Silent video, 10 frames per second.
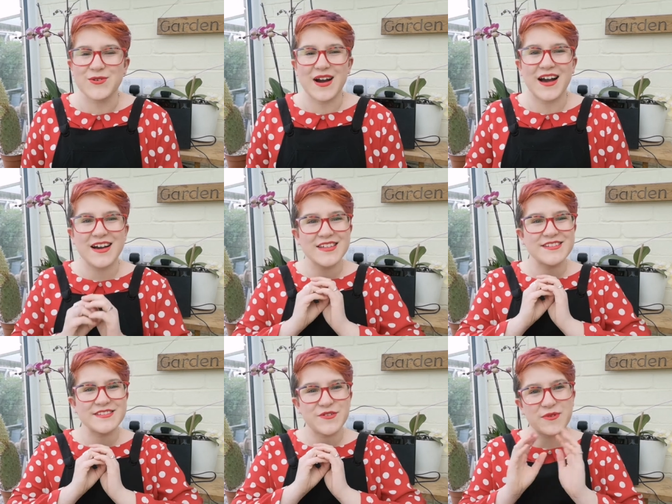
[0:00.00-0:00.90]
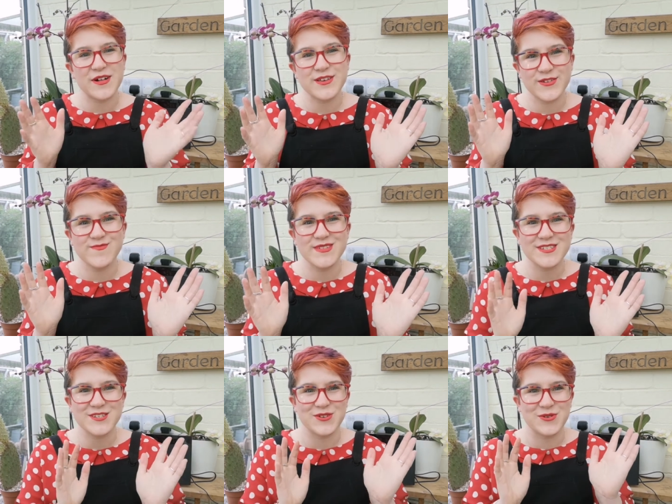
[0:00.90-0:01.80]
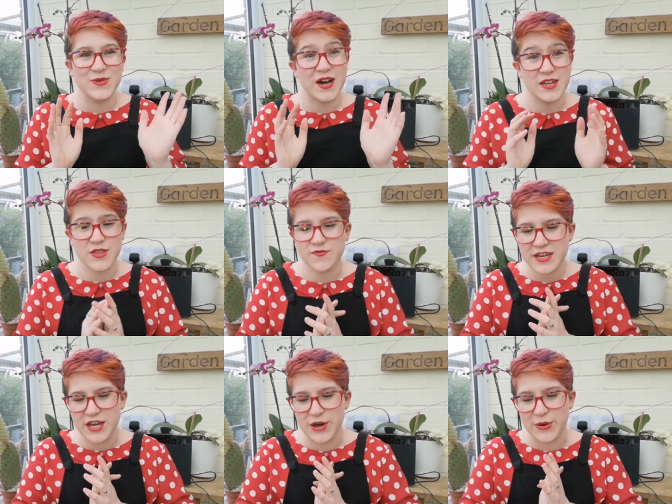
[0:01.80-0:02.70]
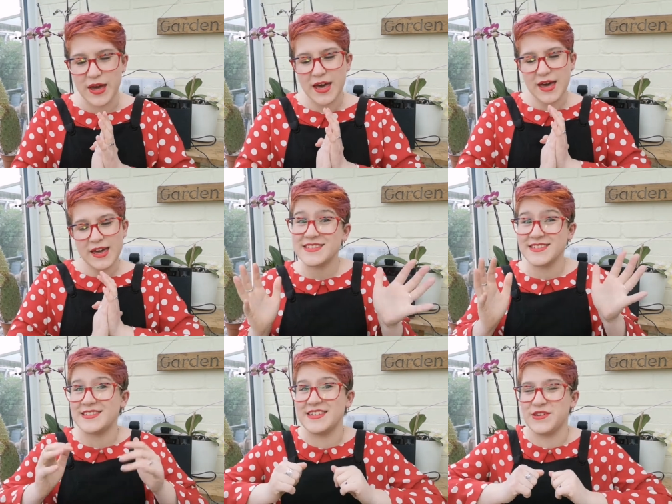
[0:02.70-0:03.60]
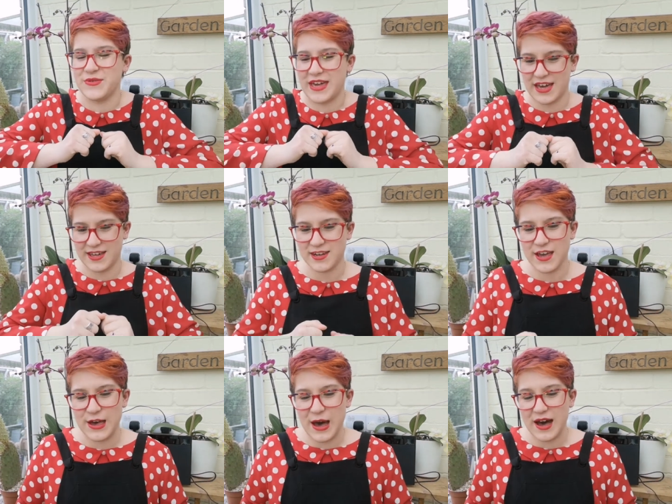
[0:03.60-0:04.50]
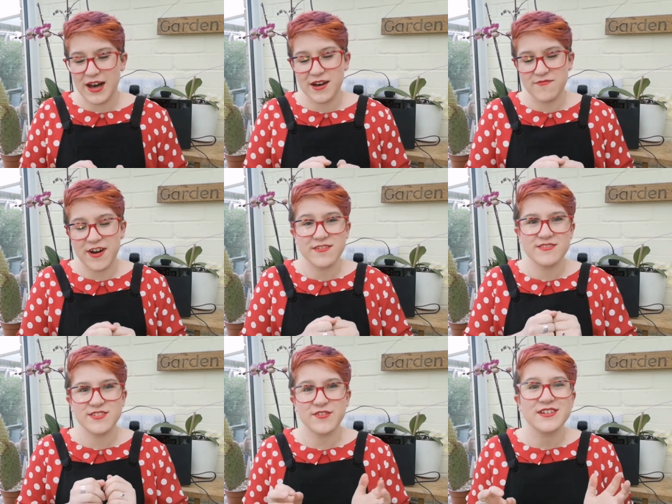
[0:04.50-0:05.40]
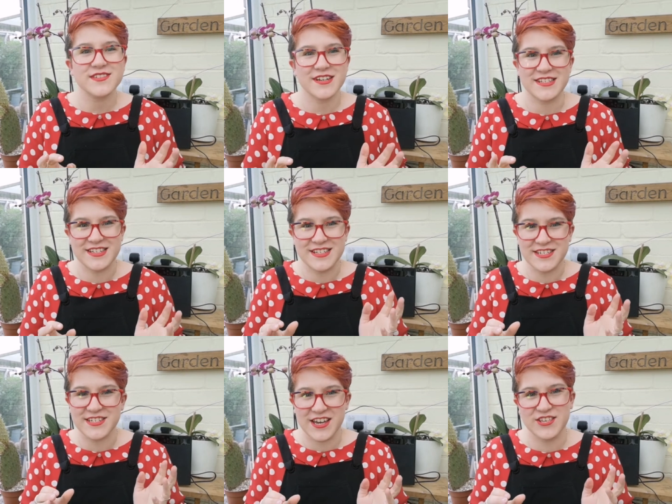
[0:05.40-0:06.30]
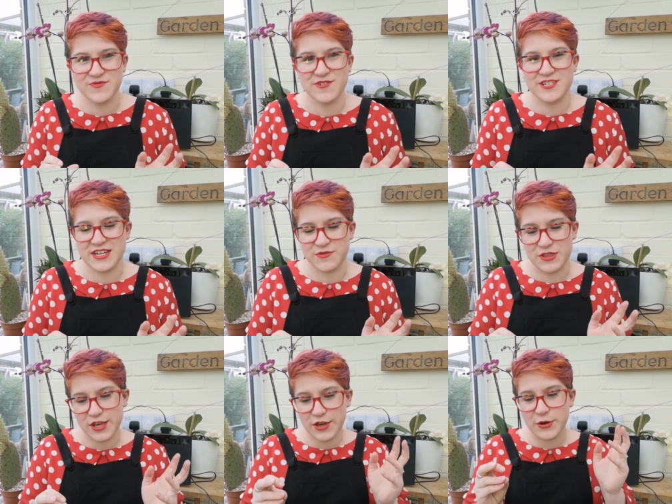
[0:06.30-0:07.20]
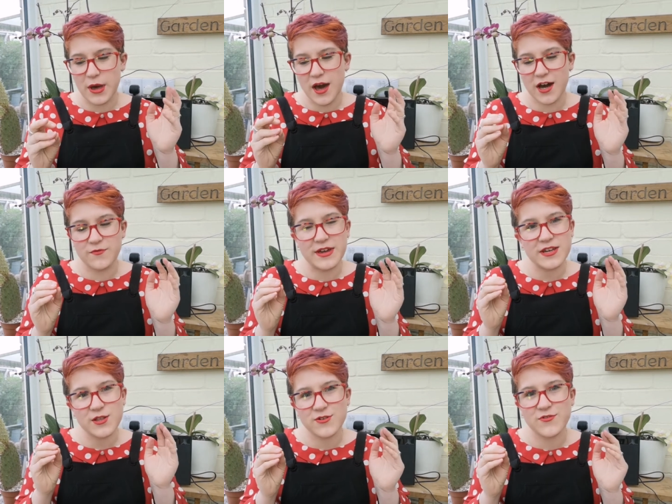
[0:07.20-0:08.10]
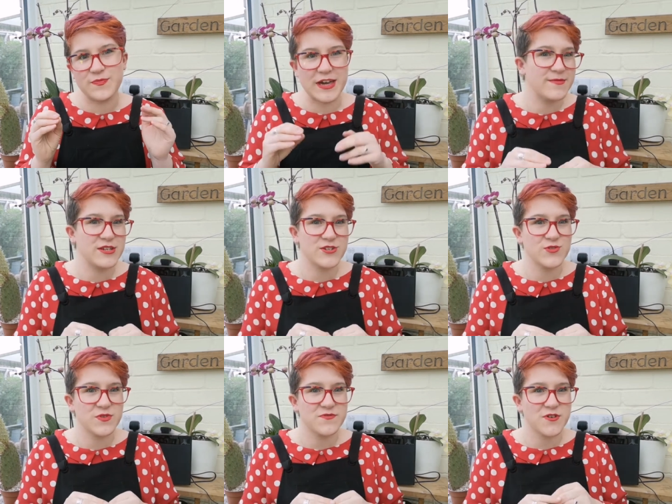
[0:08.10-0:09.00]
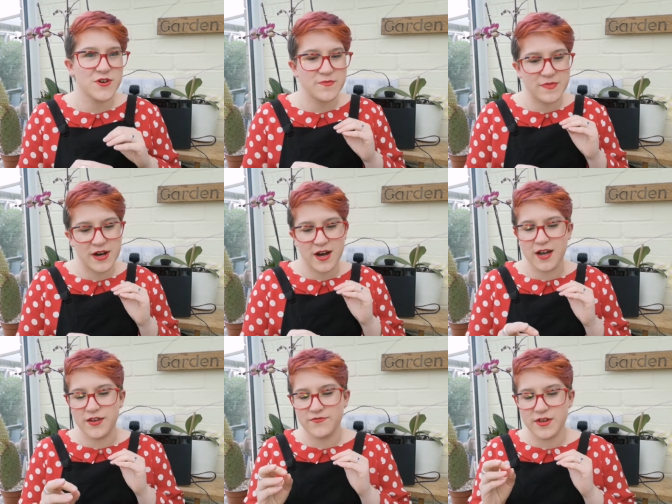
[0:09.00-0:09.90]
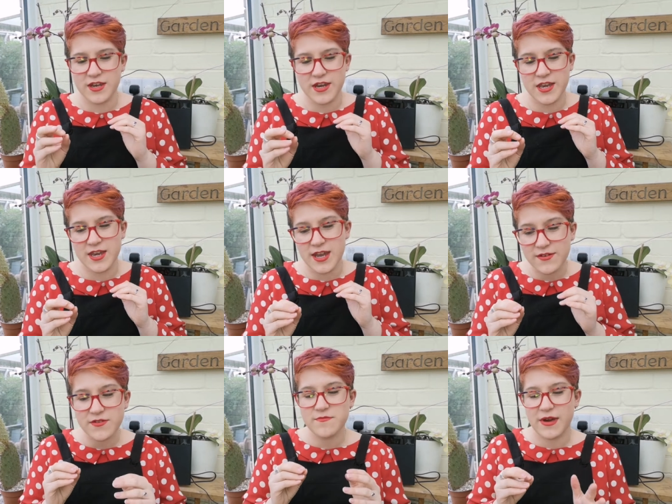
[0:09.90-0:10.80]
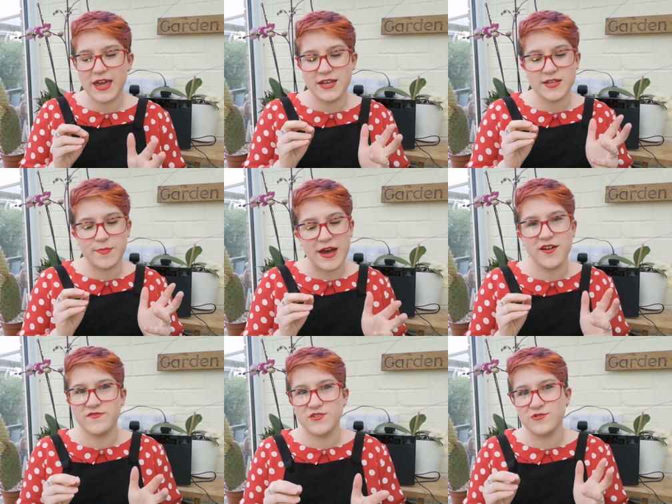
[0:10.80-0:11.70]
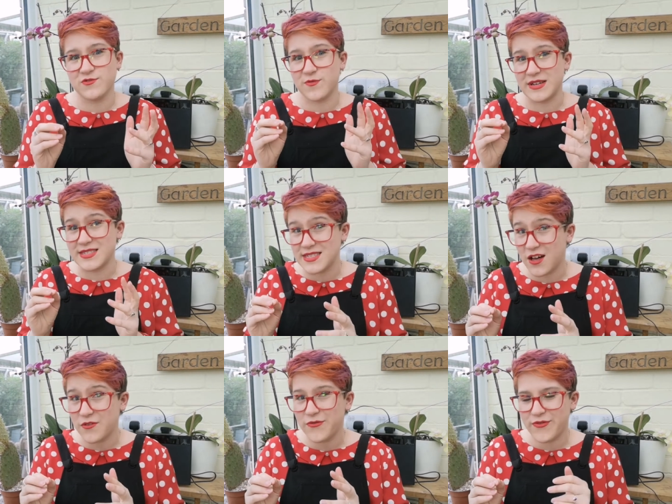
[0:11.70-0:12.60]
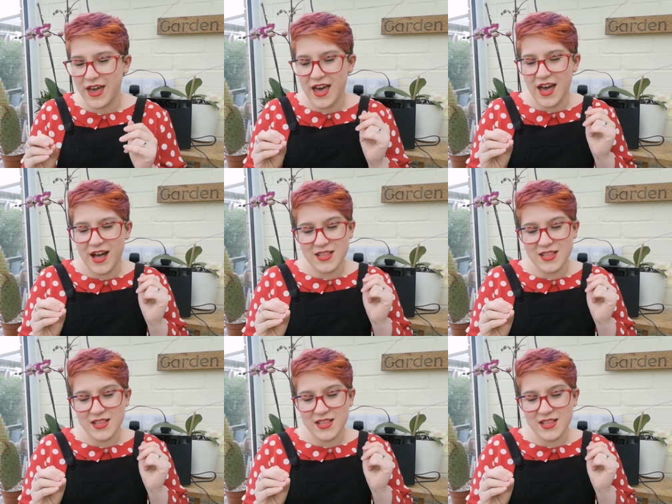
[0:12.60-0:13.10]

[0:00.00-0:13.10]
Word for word: Hello and welcome to another video. Nice to see you again. Um, I'm so excited to share this project with you. I've made a lot of baby shoes before, but I've never made a pair of shoes for myself,